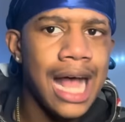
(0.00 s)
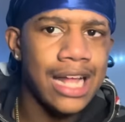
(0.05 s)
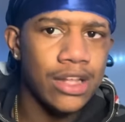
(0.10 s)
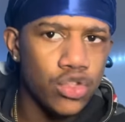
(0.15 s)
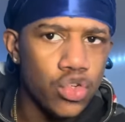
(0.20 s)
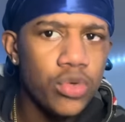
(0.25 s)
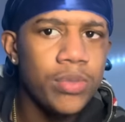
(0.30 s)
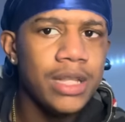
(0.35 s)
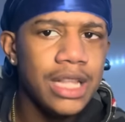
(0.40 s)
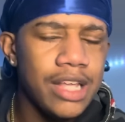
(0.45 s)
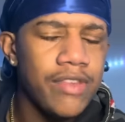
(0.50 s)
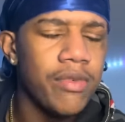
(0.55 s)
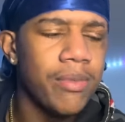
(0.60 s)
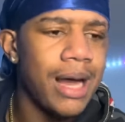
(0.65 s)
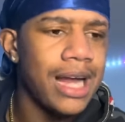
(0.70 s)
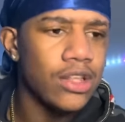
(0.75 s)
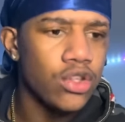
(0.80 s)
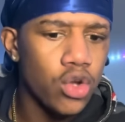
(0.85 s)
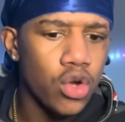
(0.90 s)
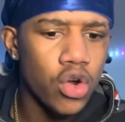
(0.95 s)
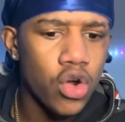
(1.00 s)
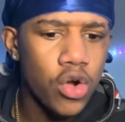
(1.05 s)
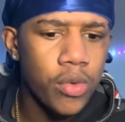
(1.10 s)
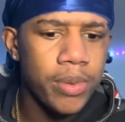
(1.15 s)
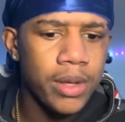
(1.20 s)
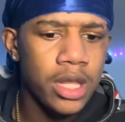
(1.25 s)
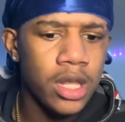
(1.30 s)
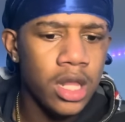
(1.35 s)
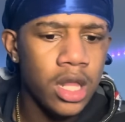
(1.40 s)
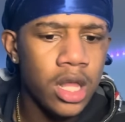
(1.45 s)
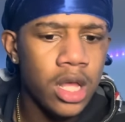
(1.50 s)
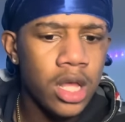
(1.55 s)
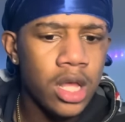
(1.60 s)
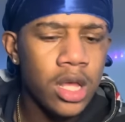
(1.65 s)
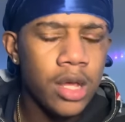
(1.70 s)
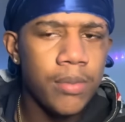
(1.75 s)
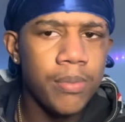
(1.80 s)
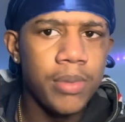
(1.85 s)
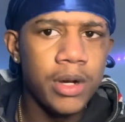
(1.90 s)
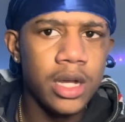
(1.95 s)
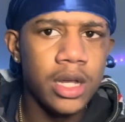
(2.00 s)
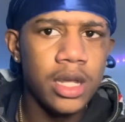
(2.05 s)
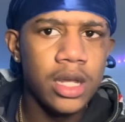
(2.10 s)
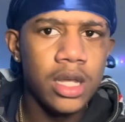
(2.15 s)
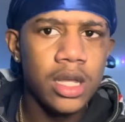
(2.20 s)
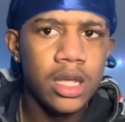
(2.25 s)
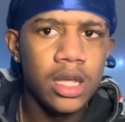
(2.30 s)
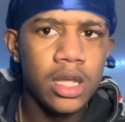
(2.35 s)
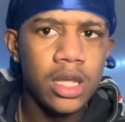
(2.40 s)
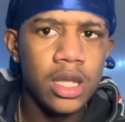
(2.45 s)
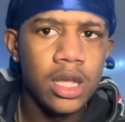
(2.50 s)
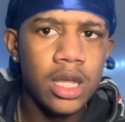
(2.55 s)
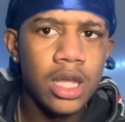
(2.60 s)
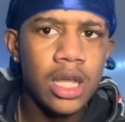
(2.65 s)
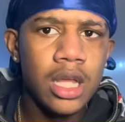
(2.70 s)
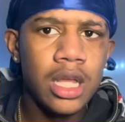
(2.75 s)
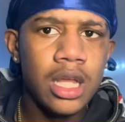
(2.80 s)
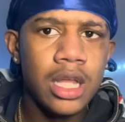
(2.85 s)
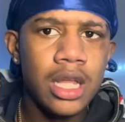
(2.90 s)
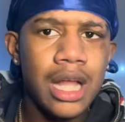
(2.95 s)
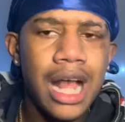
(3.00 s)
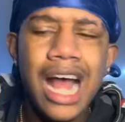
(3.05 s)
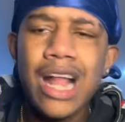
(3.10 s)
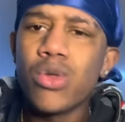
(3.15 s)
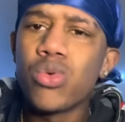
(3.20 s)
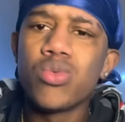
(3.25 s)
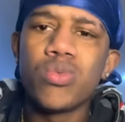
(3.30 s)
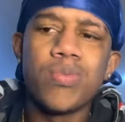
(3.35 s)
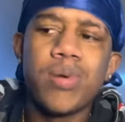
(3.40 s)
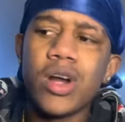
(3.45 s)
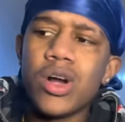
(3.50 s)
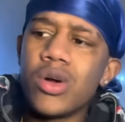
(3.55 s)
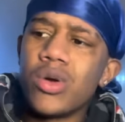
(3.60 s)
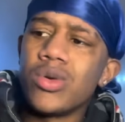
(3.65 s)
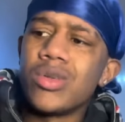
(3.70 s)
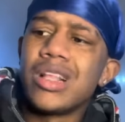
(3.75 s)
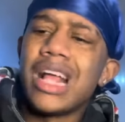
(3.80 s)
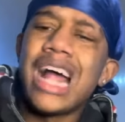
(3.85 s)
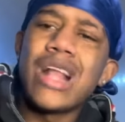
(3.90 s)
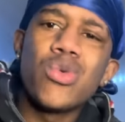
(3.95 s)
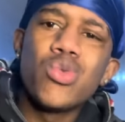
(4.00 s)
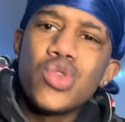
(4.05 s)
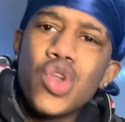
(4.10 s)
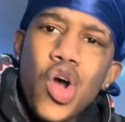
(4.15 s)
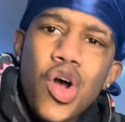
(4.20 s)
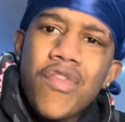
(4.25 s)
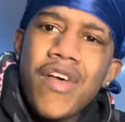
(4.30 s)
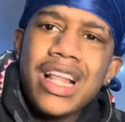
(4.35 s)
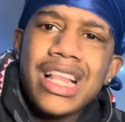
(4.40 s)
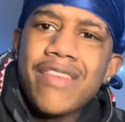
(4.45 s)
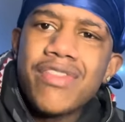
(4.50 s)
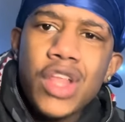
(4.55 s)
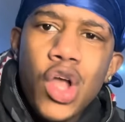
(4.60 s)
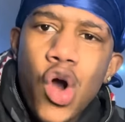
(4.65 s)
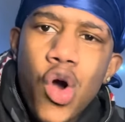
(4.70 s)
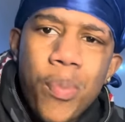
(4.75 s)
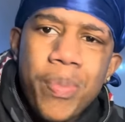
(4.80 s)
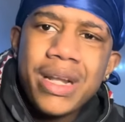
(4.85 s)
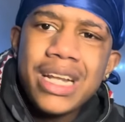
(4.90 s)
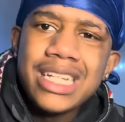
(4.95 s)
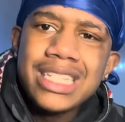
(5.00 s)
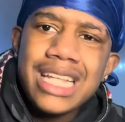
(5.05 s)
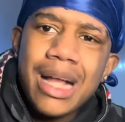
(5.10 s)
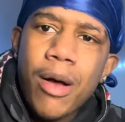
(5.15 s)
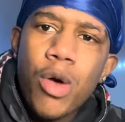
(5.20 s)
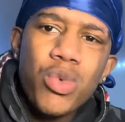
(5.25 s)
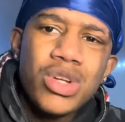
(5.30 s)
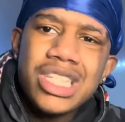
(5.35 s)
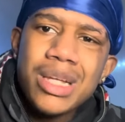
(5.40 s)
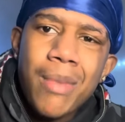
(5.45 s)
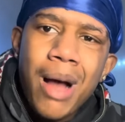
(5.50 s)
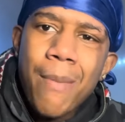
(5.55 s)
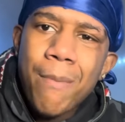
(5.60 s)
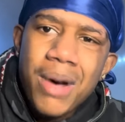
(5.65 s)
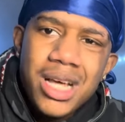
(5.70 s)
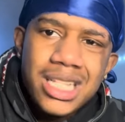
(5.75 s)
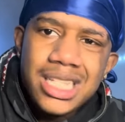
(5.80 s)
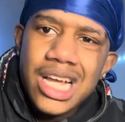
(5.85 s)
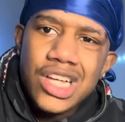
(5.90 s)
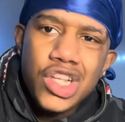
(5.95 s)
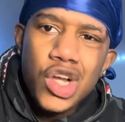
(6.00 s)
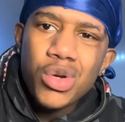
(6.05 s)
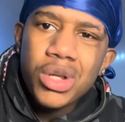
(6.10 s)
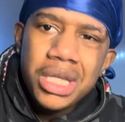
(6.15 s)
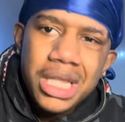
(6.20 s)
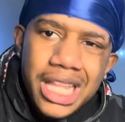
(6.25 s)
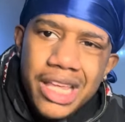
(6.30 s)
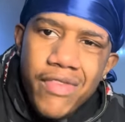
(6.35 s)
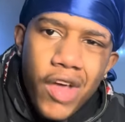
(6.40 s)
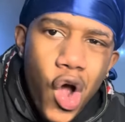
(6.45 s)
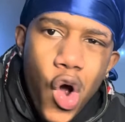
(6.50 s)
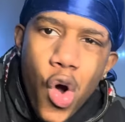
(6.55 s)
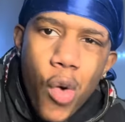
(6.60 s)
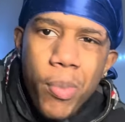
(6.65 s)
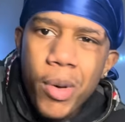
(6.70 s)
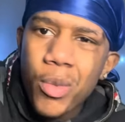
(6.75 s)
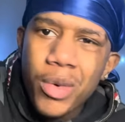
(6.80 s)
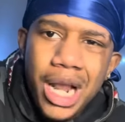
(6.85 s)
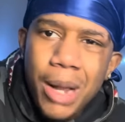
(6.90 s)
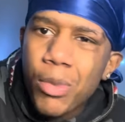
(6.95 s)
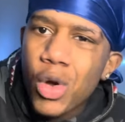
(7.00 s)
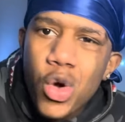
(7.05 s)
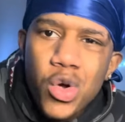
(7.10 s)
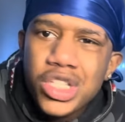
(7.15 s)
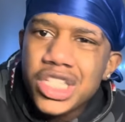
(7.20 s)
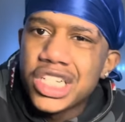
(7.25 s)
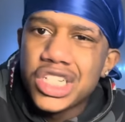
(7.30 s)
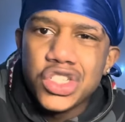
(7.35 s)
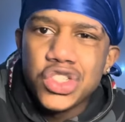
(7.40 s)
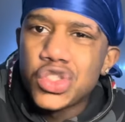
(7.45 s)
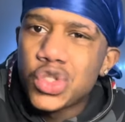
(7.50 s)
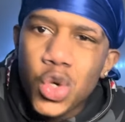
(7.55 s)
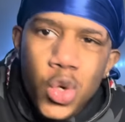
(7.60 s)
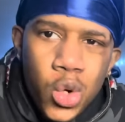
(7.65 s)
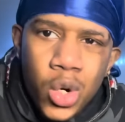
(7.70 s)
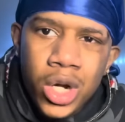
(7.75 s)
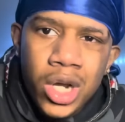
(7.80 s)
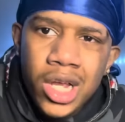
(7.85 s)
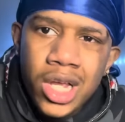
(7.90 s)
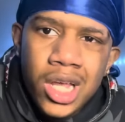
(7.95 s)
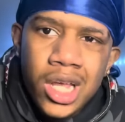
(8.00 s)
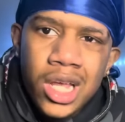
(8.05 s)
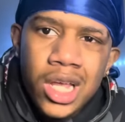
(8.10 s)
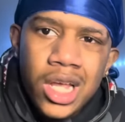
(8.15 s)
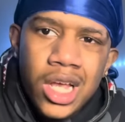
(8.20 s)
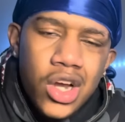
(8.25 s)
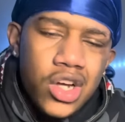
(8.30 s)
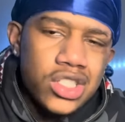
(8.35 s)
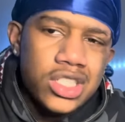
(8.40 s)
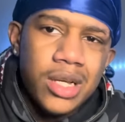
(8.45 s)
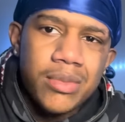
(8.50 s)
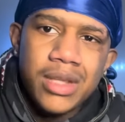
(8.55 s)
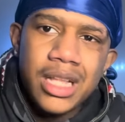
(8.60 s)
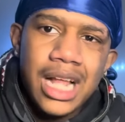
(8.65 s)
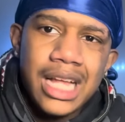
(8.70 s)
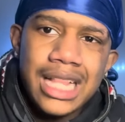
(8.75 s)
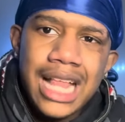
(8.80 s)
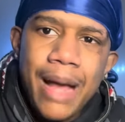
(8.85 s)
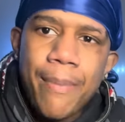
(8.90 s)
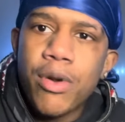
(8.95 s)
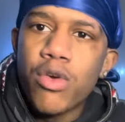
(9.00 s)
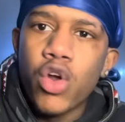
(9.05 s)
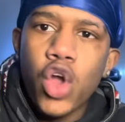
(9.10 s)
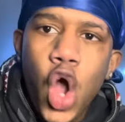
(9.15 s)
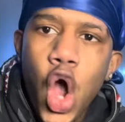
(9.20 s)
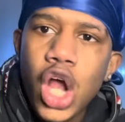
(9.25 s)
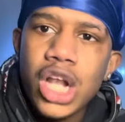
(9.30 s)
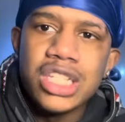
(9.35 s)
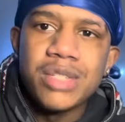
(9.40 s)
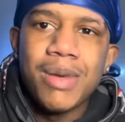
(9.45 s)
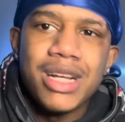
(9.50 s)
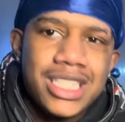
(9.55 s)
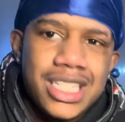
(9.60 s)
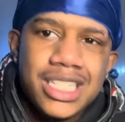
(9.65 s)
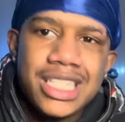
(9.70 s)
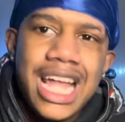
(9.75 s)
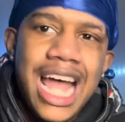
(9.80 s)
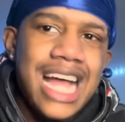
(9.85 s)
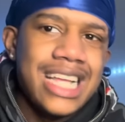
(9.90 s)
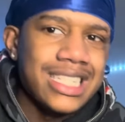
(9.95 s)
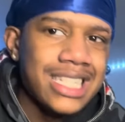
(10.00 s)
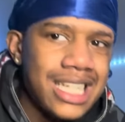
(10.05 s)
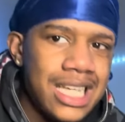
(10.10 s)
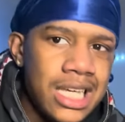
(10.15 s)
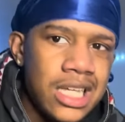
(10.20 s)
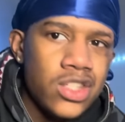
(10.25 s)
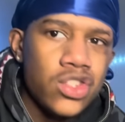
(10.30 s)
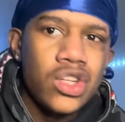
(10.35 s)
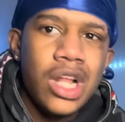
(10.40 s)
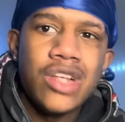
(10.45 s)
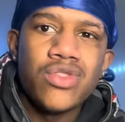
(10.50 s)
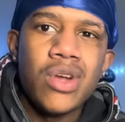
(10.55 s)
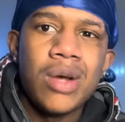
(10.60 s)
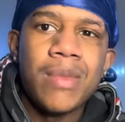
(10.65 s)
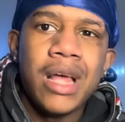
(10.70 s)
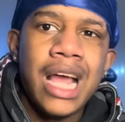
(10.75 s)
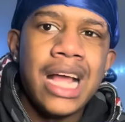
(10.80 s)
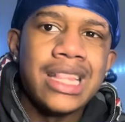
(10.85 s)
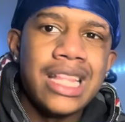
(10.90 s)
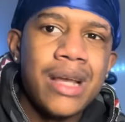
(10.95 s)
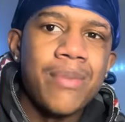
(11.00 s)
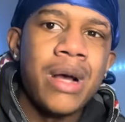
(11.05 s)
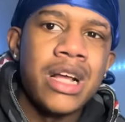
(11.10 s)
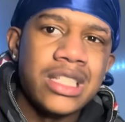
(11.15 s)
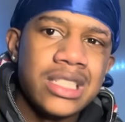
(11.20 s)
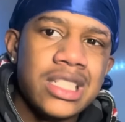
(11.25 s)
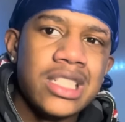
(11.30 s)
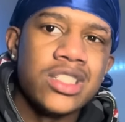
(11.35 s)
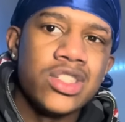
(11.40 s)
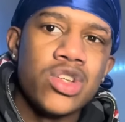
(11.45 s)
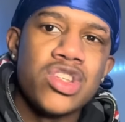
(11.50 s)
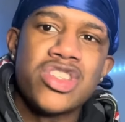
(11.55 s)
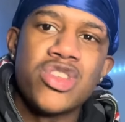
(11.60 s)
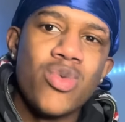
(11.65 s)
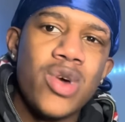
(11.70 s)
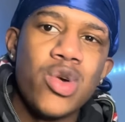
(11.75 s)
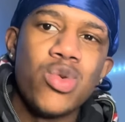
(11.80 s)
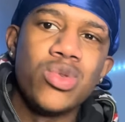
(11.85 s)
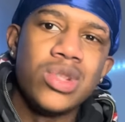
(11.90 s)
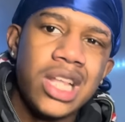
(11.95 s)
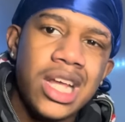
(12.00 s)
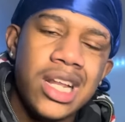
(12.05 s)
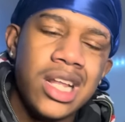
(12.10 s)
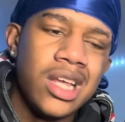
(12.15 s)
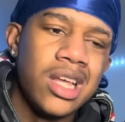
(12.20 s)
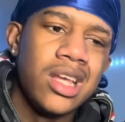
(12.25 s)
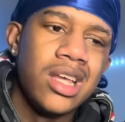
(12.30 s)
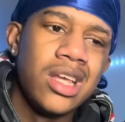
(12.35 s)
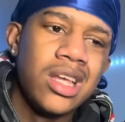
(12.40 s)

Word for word: I do be leaving my door open. But I don't, bro, I don't know if I left it open this time. I went to my mother's house. I only leave it open when I'm going to the store or something like that. But regardless, my sister has keys. So that's why I'm like, I think my sister is the one who did it.